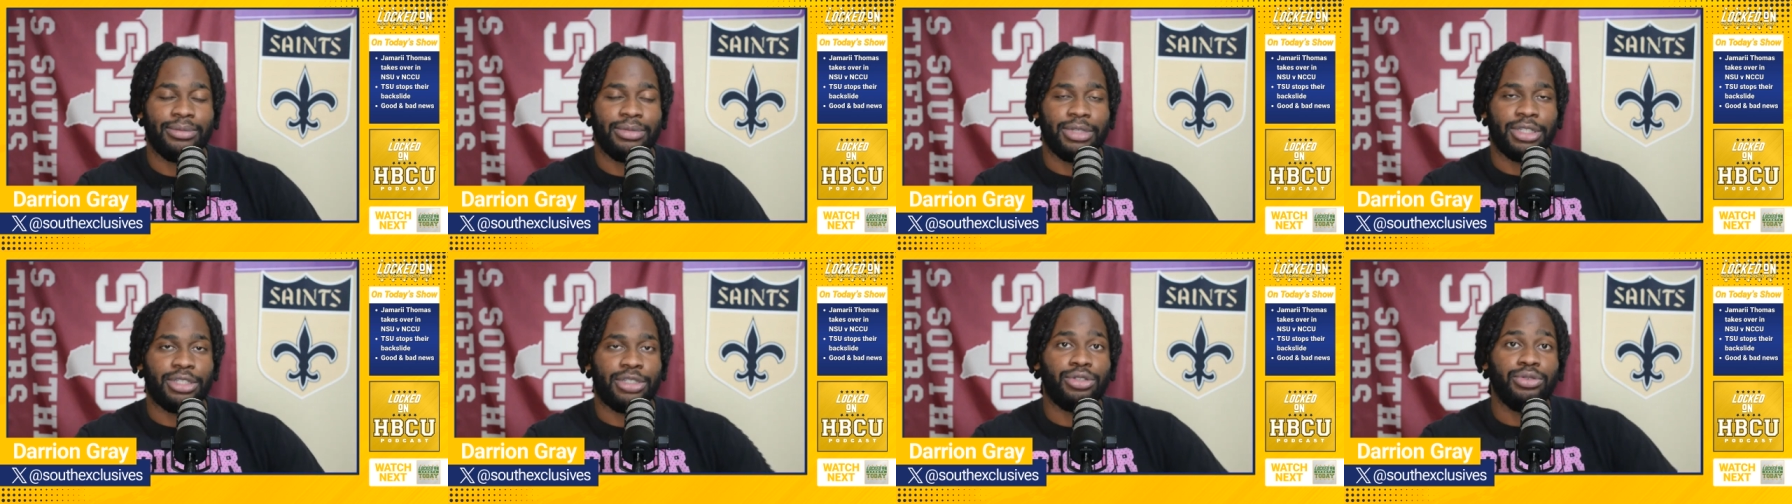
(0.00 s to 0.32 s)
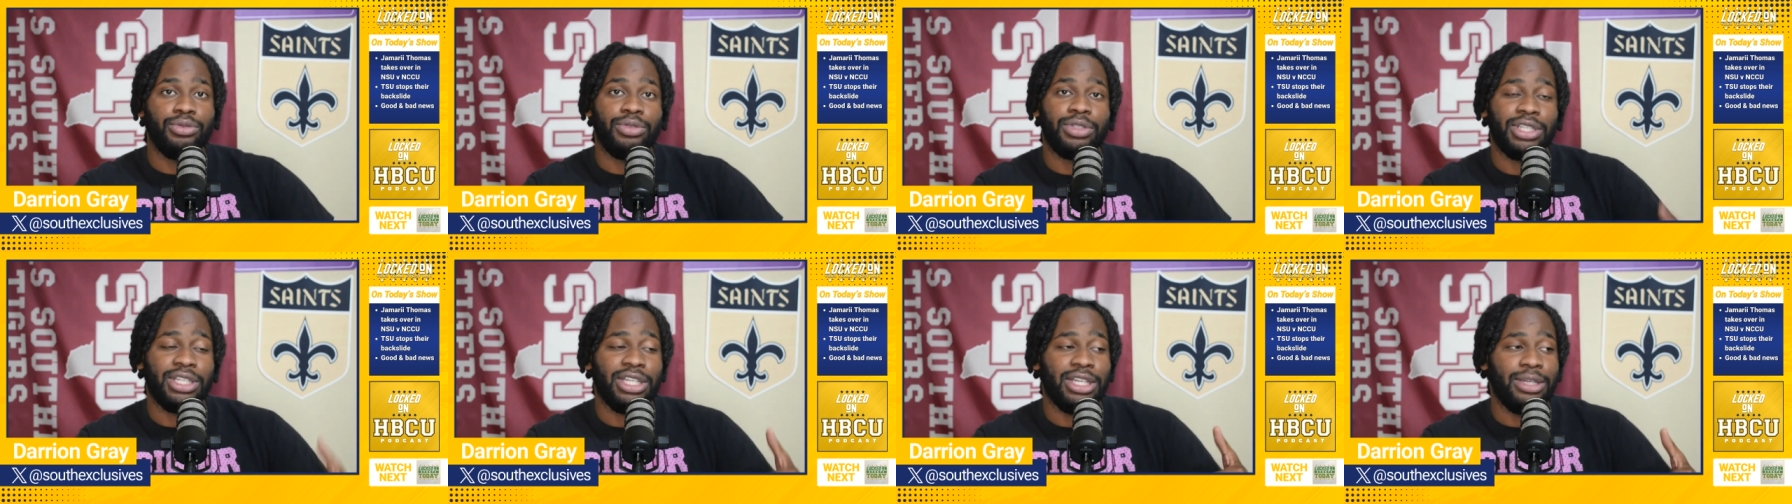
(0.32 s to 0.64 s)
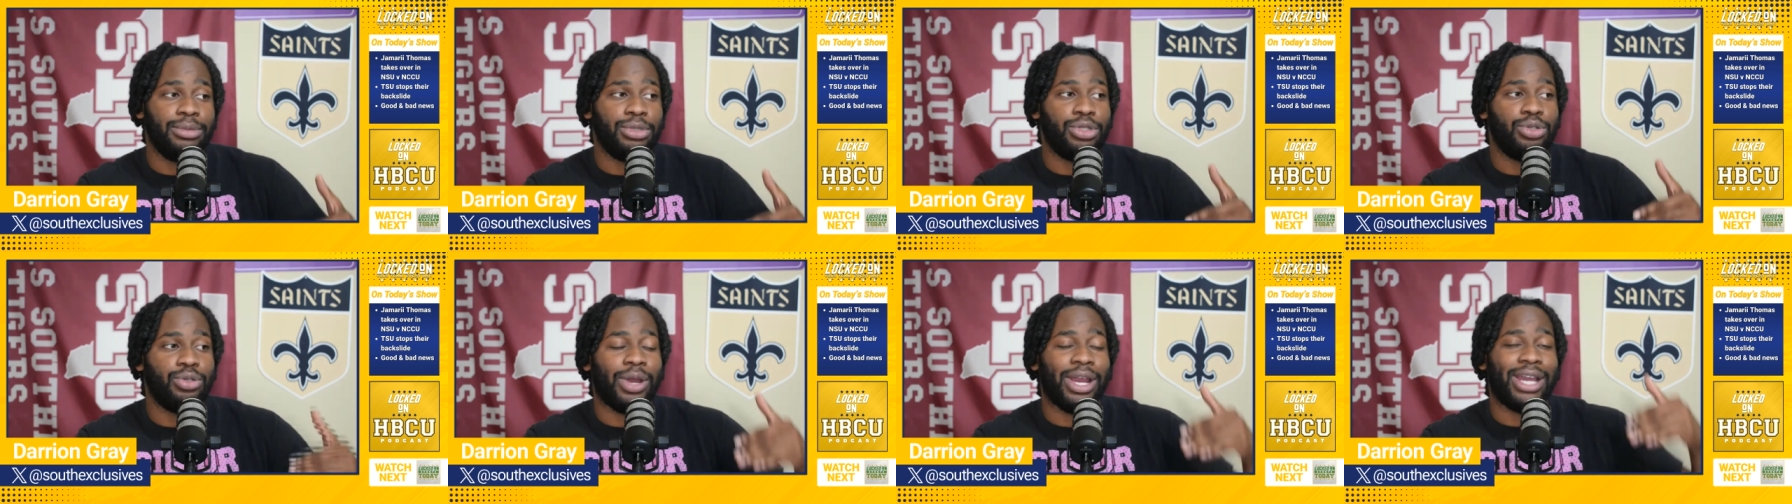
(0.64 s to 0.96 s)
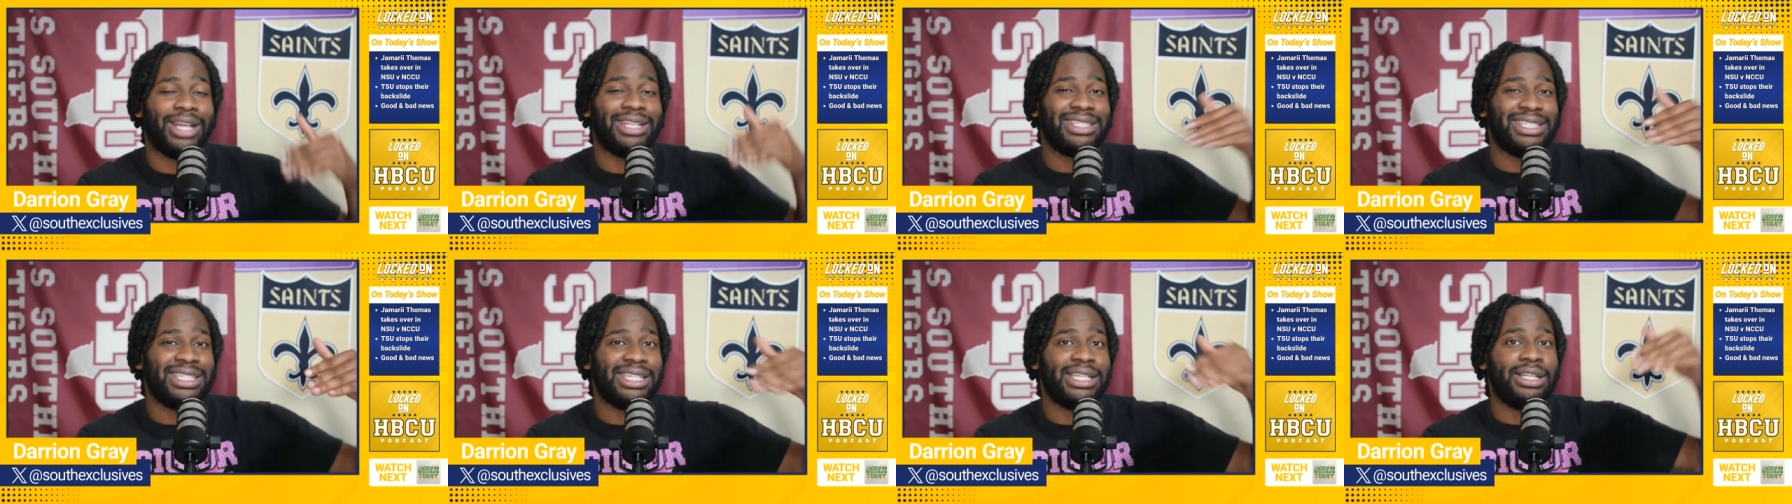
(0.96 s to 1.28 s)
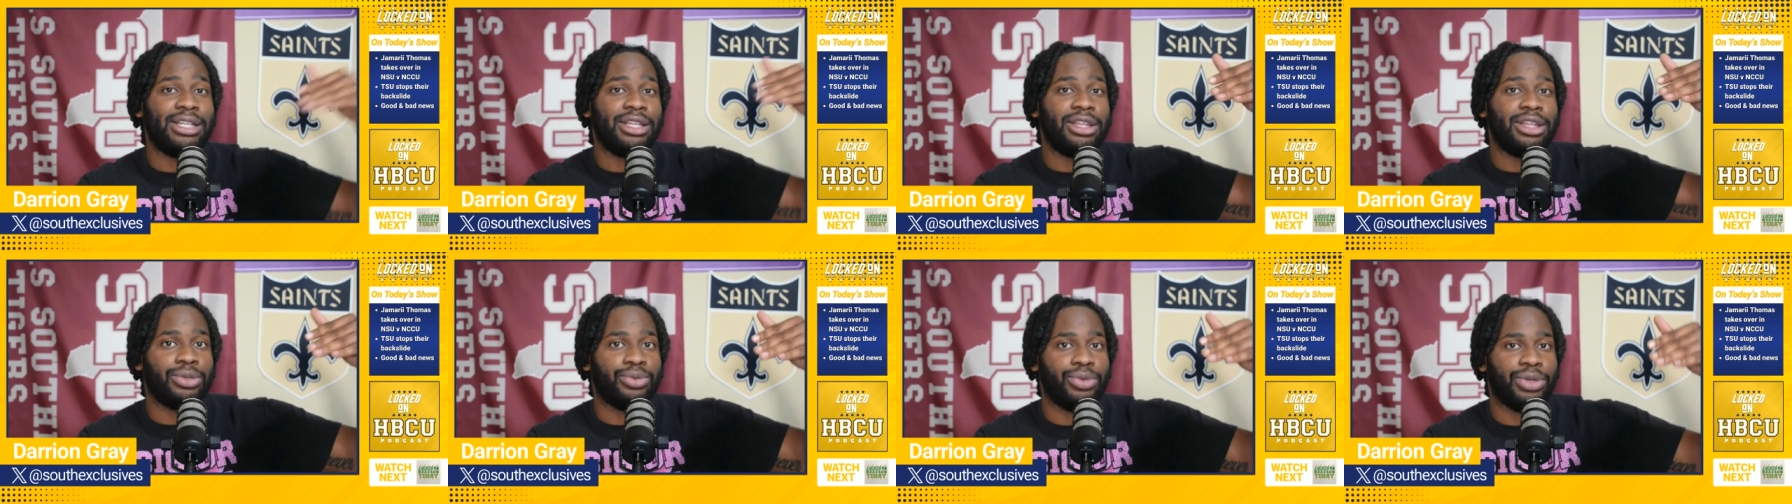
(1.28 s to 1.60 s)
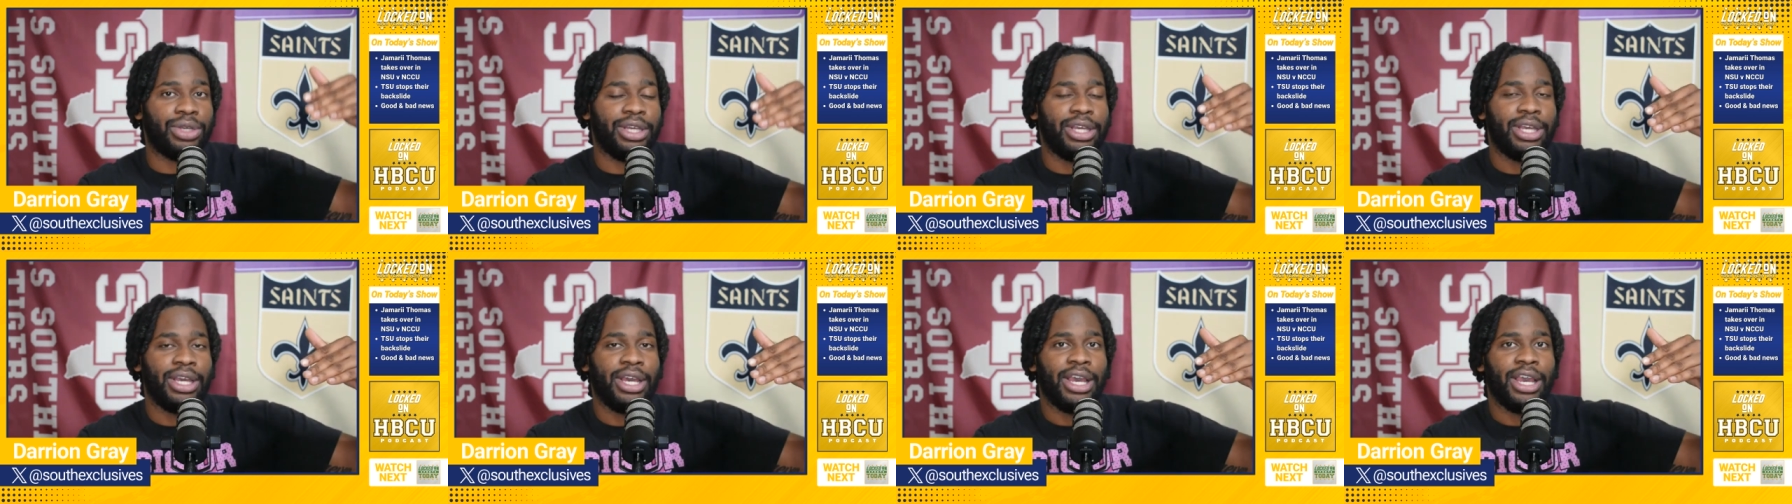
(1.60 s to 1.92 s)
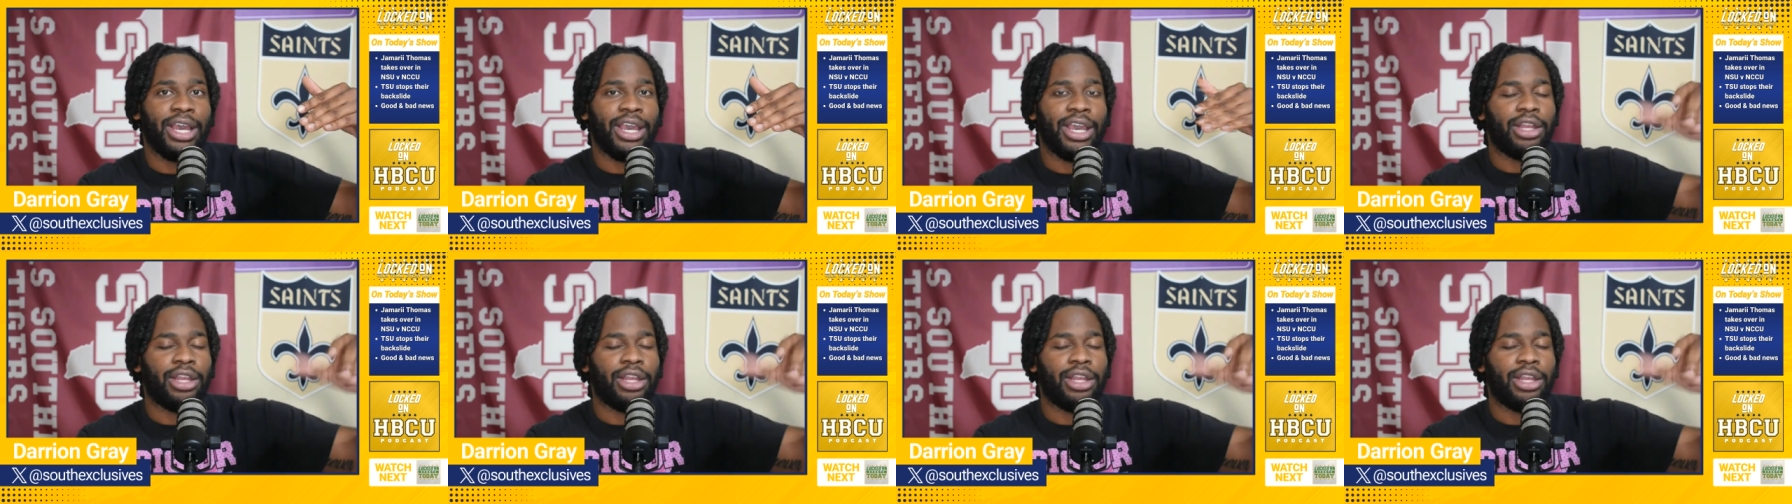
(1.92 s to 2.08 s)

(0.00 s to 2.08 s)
the two teams who are at 10-3